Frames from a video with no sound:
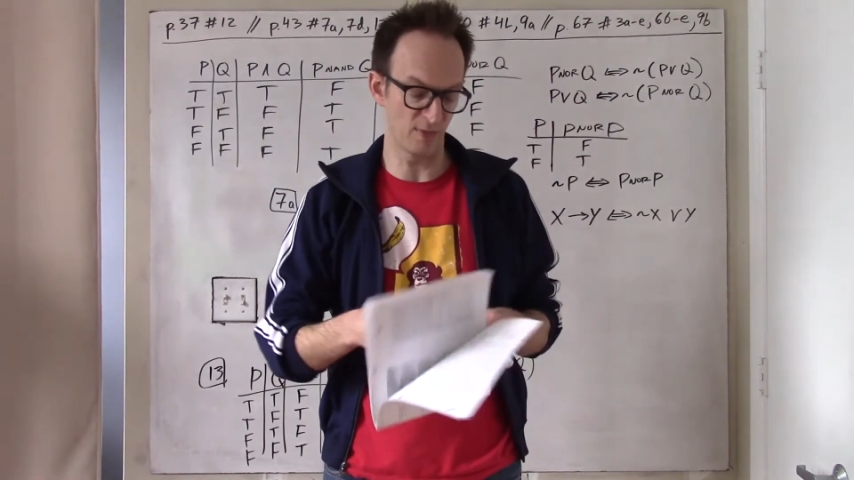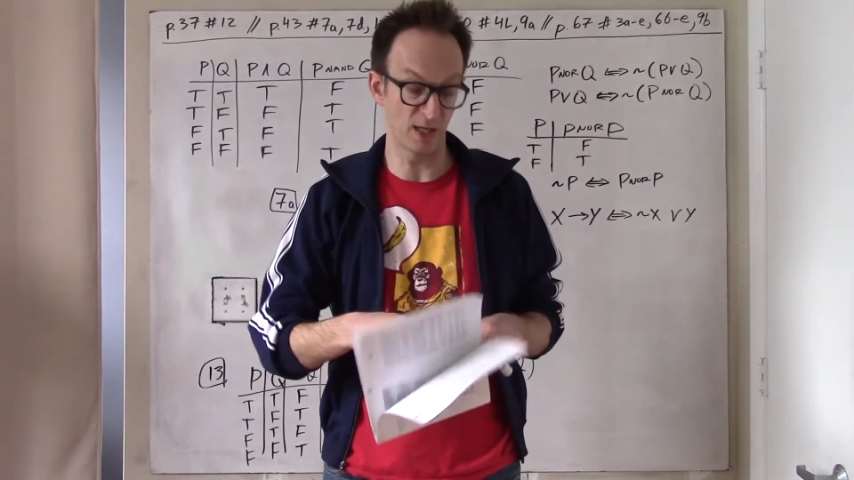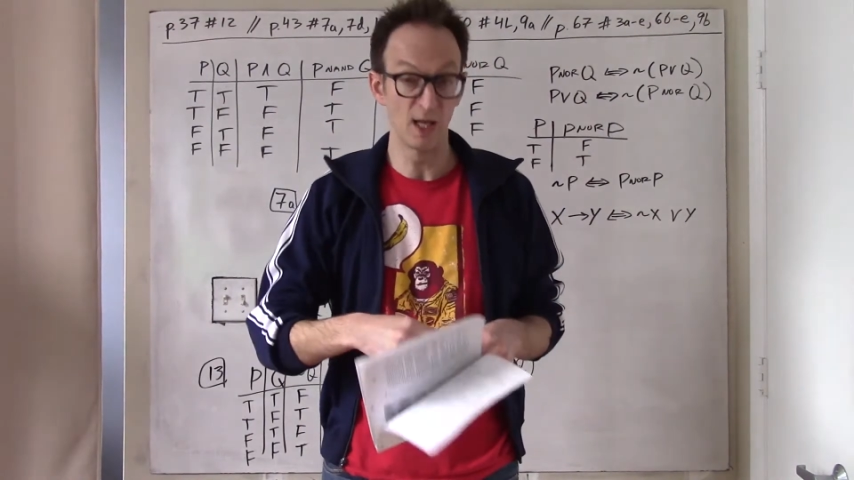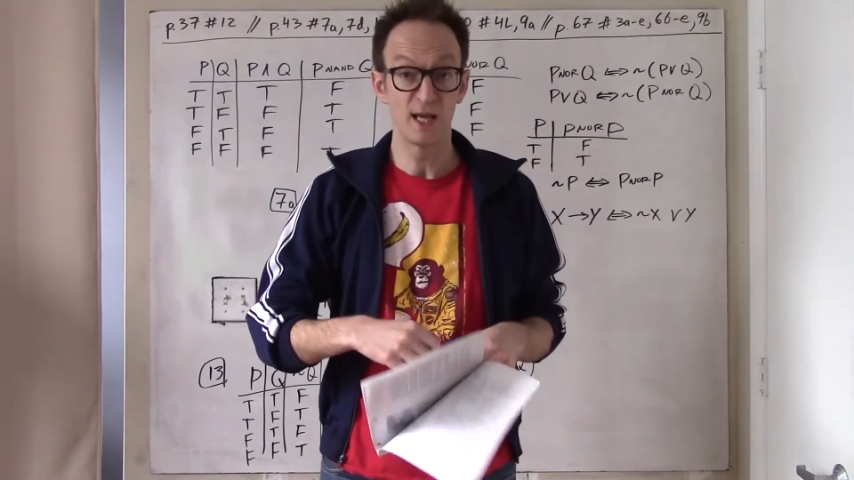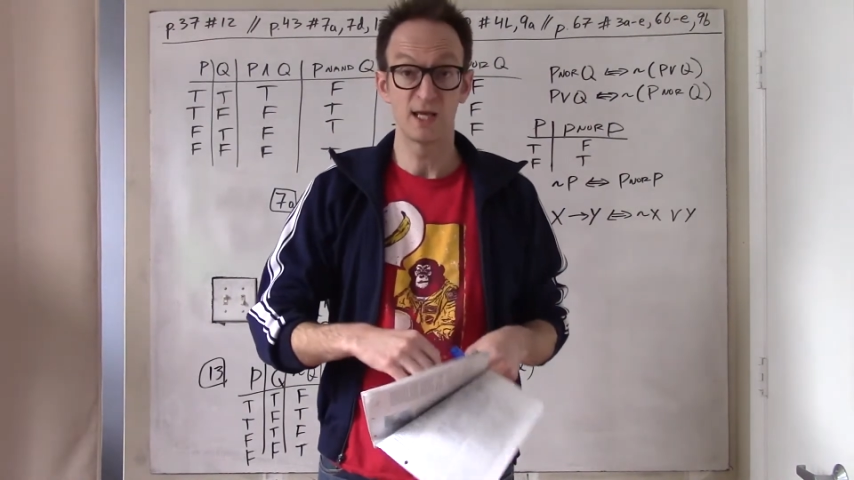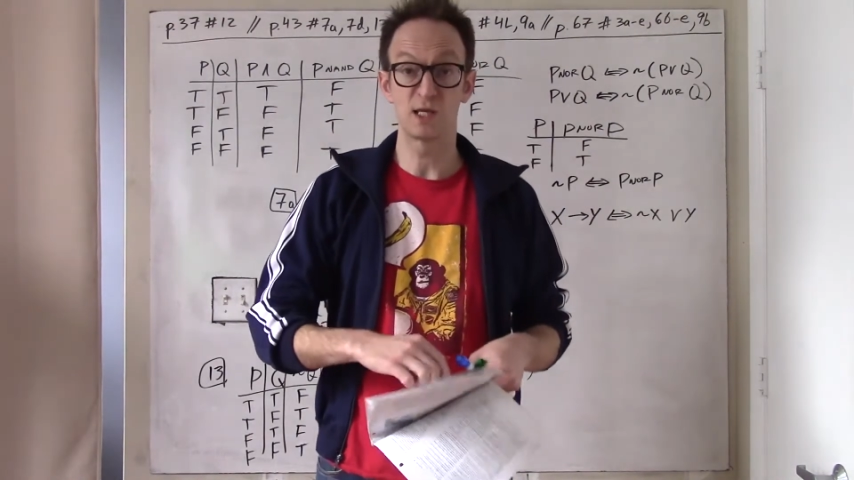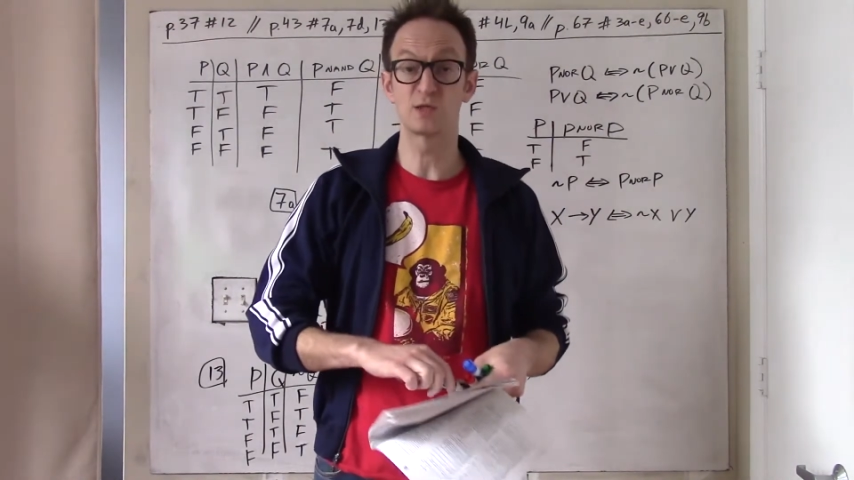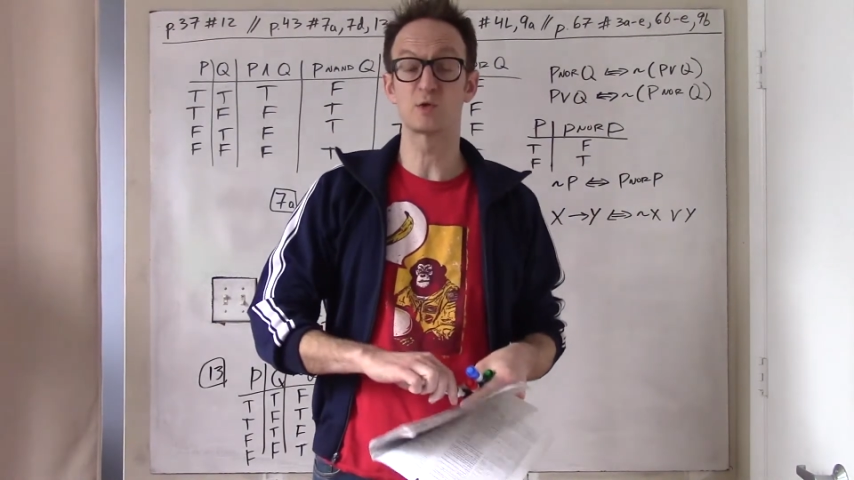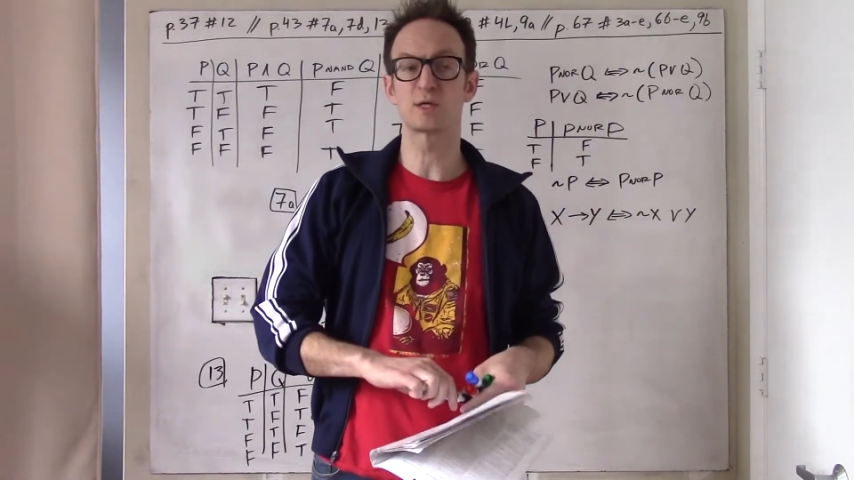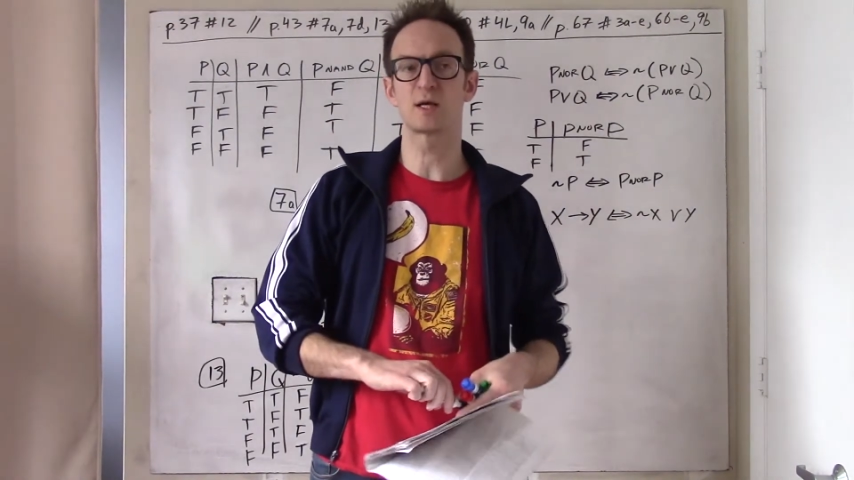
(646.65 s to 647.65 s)
but
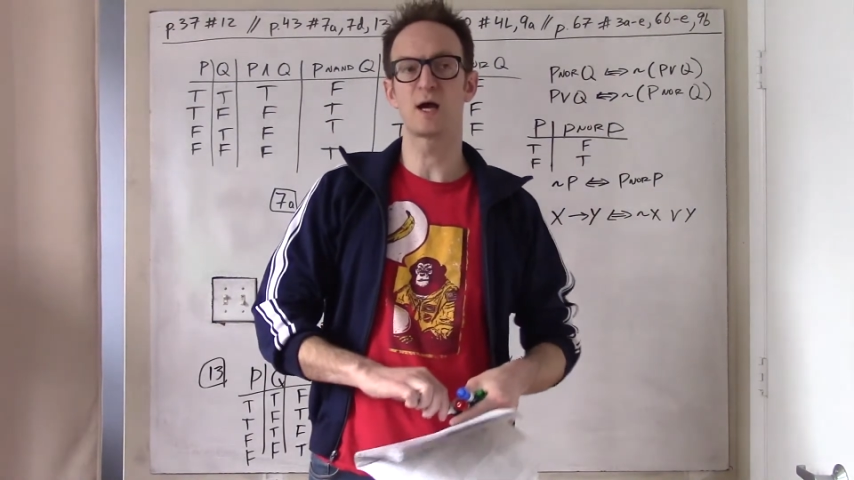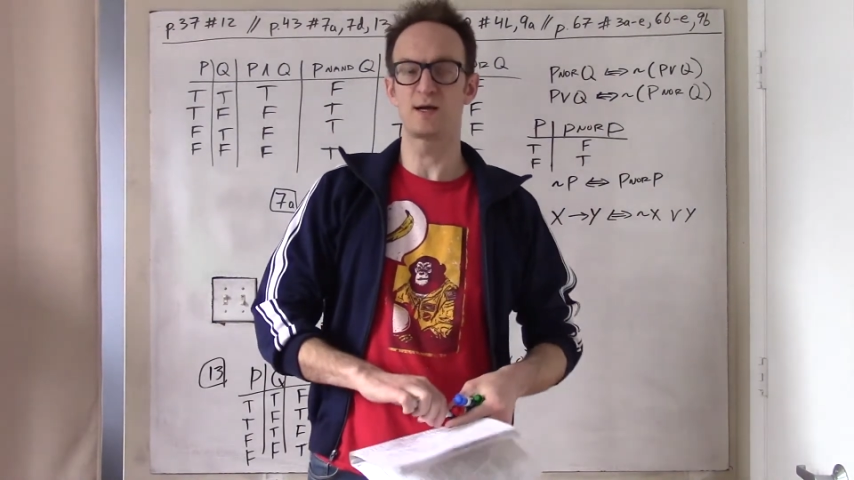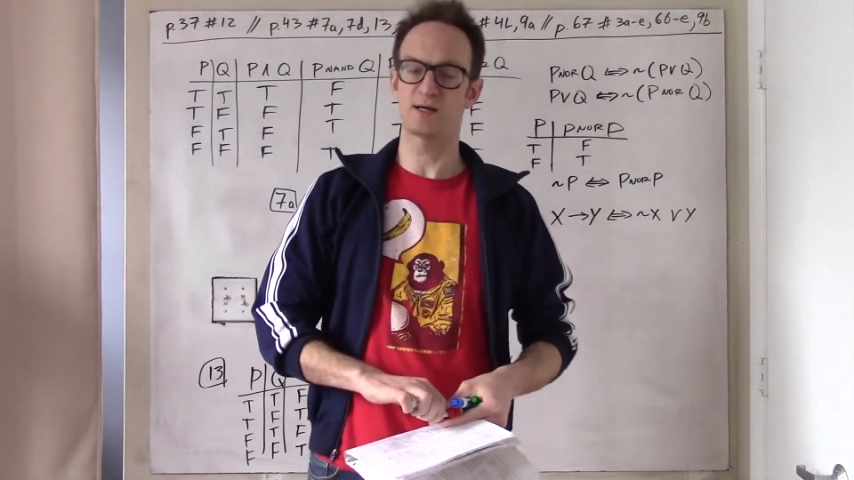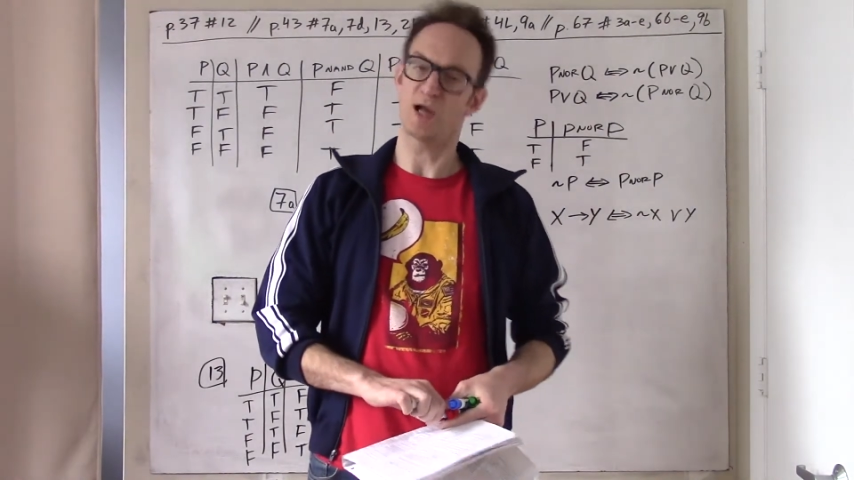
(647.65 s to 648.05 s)
he's using a